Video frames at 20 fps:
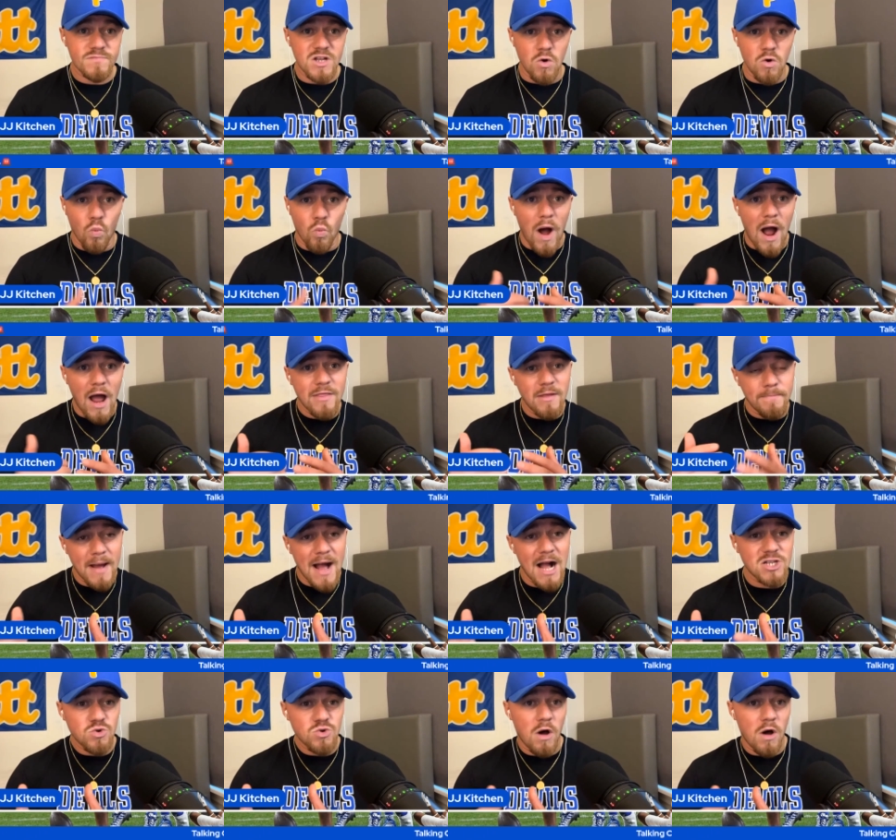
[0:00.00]
why the
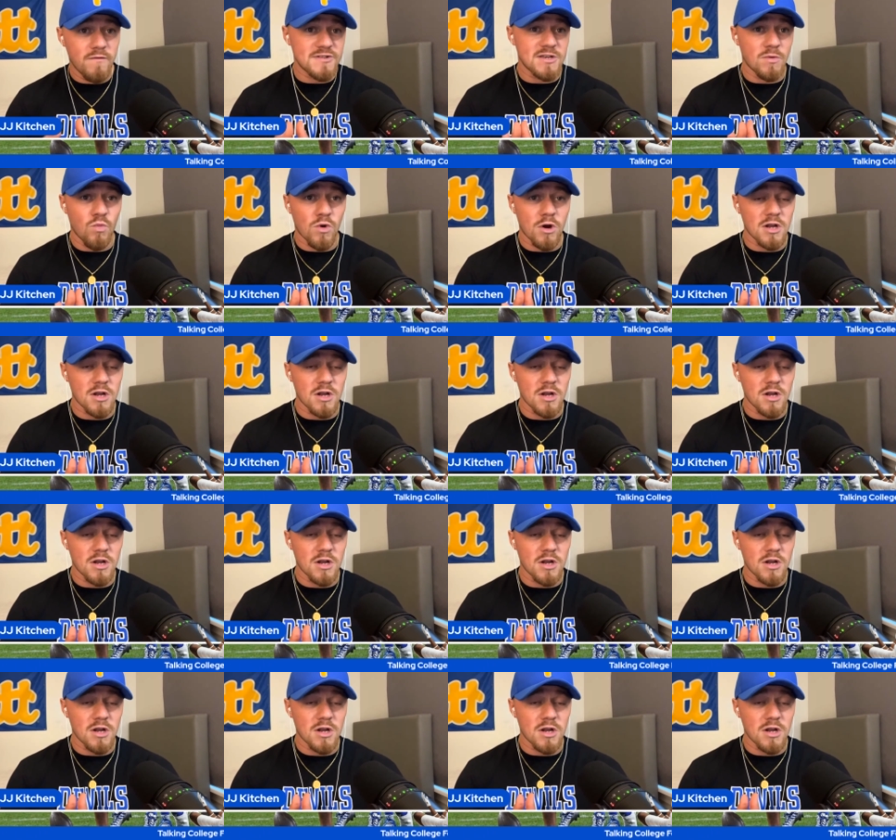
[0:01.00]
Pac-12 is in where it's in.